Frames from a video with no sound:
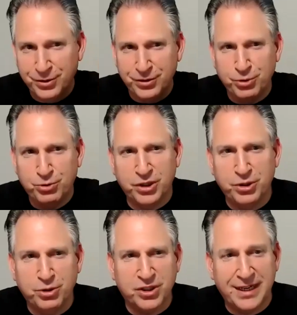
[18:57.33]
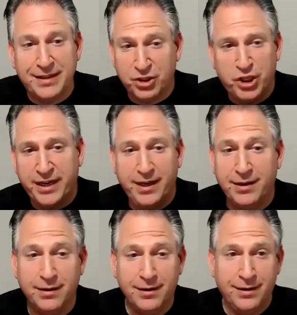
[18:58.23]
you, you, you just said at the
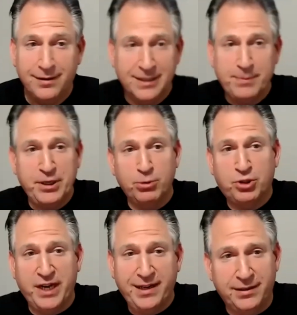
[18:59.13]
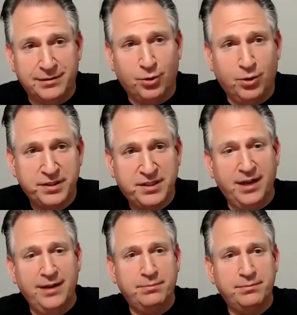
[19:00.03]
check-in. There's been no check-in all
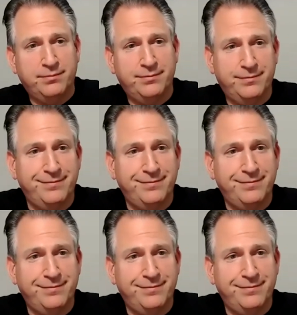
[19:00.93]
this time. Well,